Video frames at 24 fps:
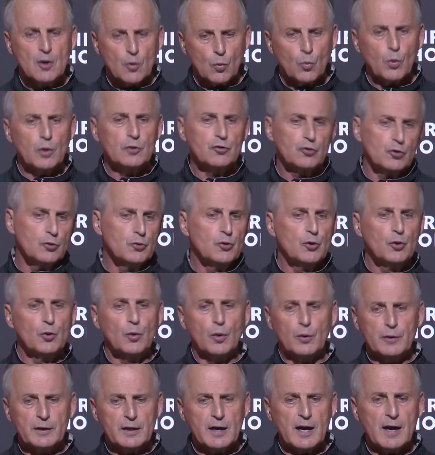what you do
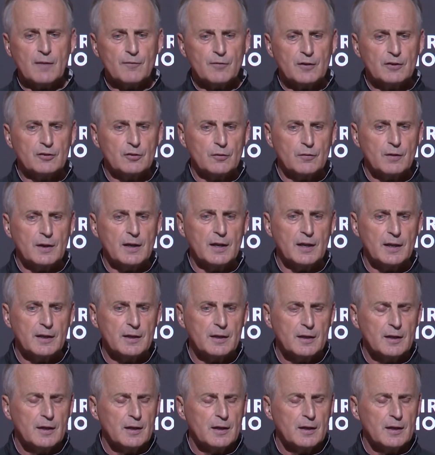on the offensive end